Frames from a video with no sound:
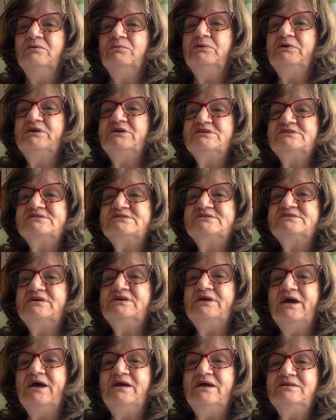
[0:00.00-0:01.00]
What is
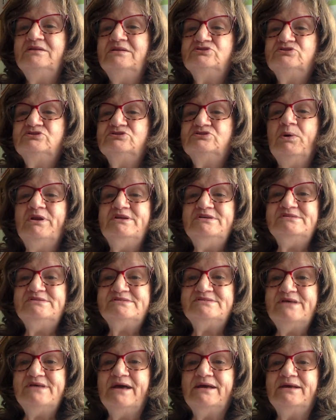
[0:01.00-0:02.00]
today? The
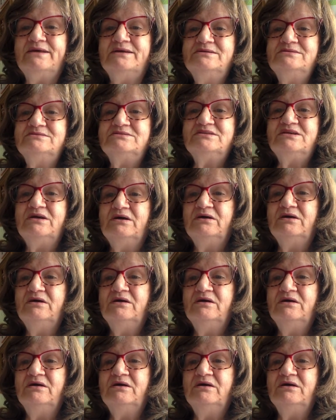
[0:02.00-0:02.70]
22nd.